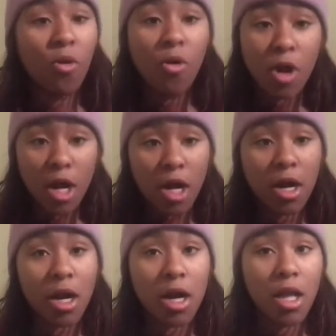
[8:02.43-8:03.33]

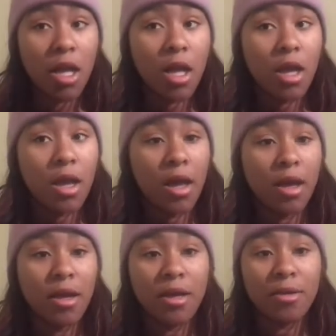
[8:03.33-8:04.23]
Or
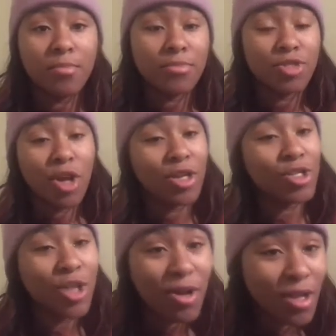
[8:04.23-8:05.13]

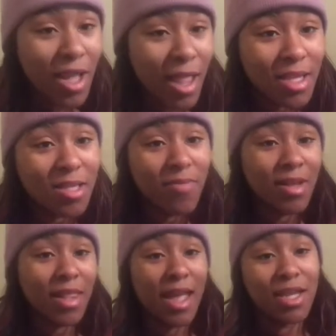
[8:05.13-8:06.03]
charge $30 for
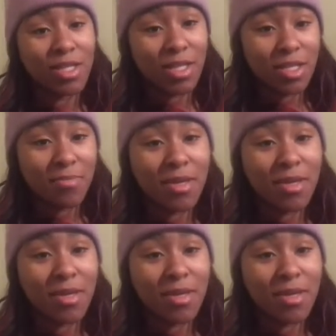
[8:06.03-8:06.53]
the lashes,